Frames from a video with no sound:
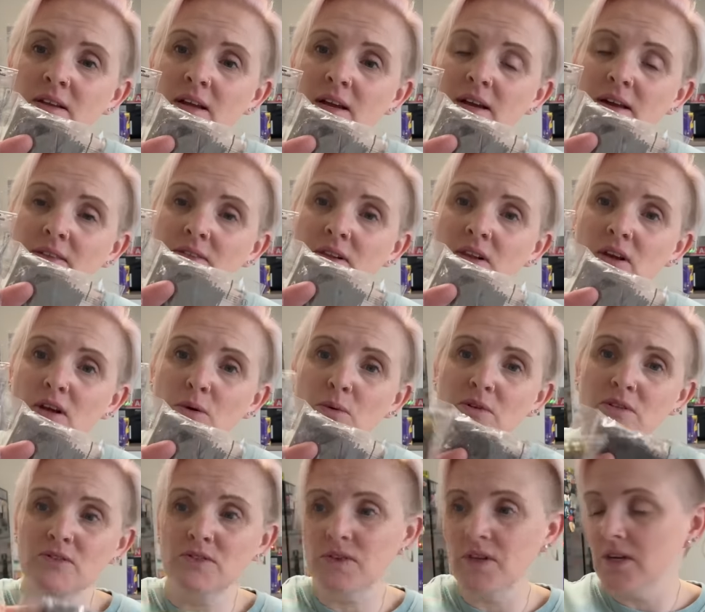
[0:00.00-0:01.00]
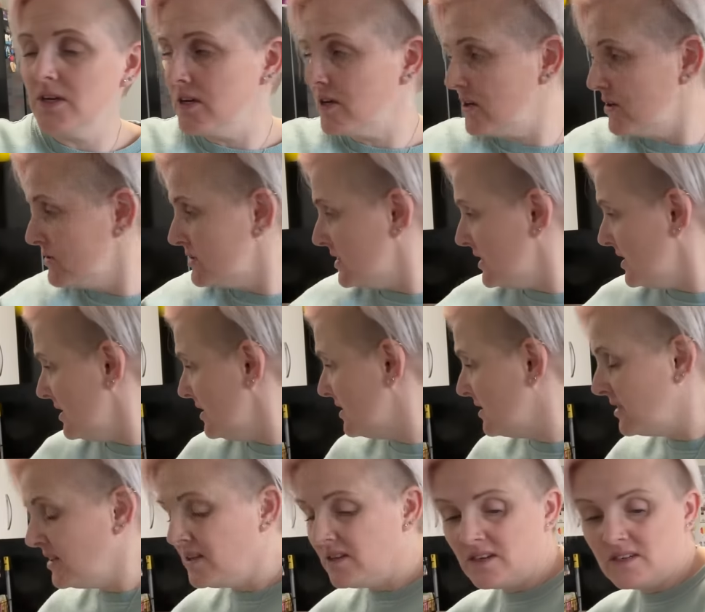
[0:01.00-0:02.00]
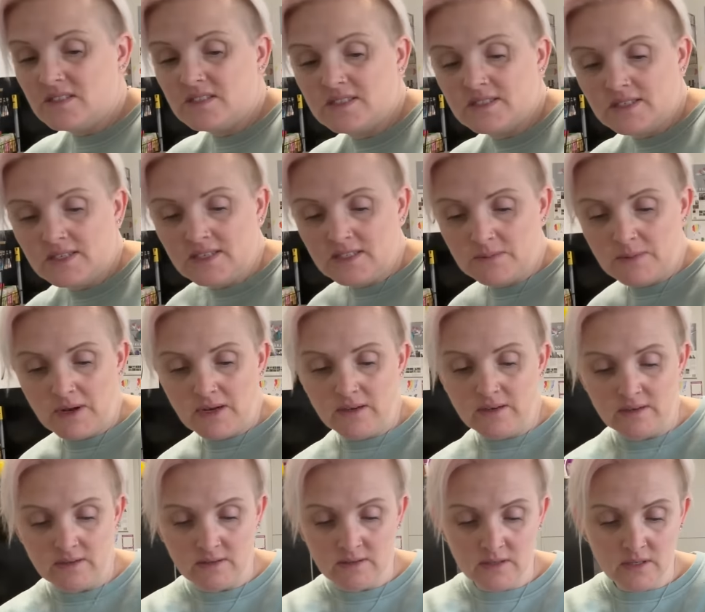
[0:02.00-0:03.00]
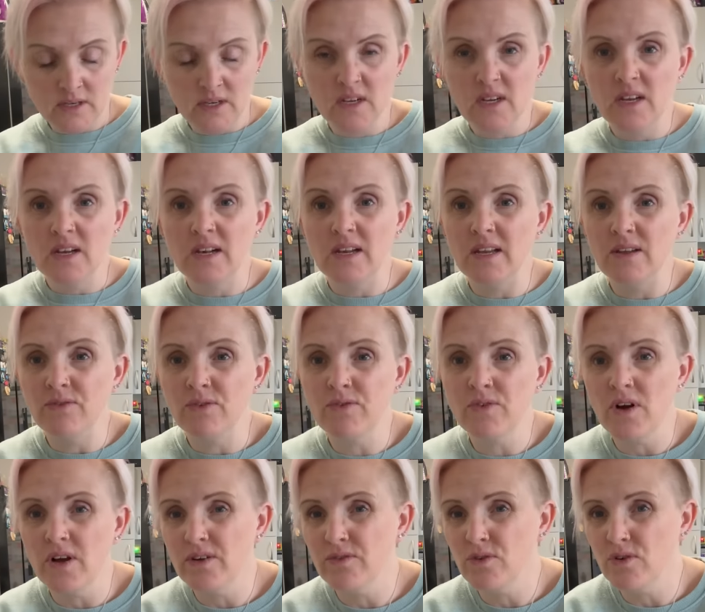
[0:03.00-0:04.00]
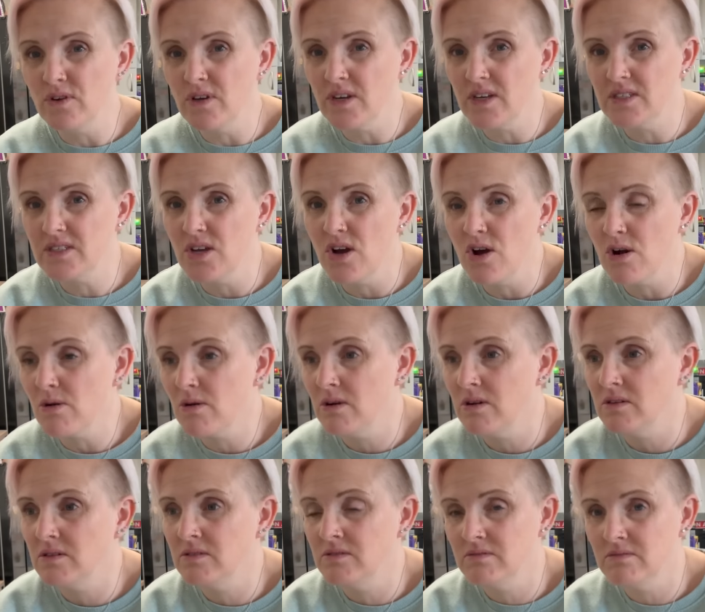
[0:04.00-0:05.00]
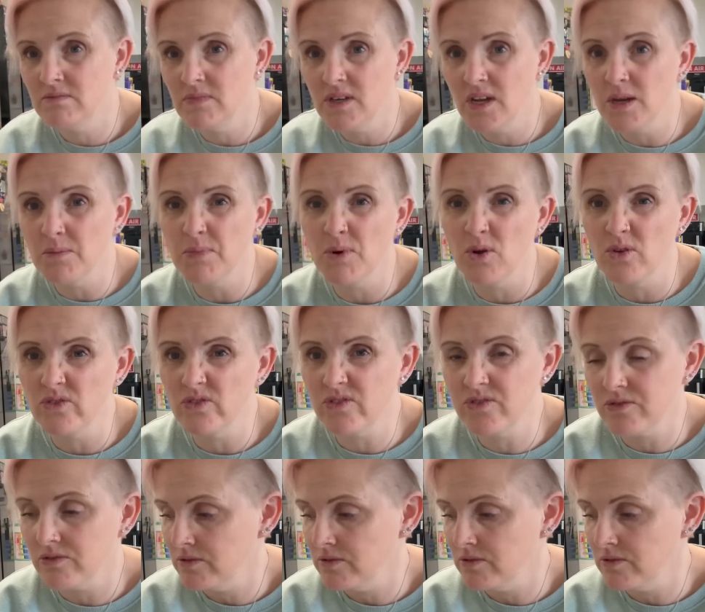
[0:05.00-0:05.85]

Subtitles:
and the lighter ones for the lighter girls' hair. Because Isabel and Liv have kind of got like a dark, light blonde,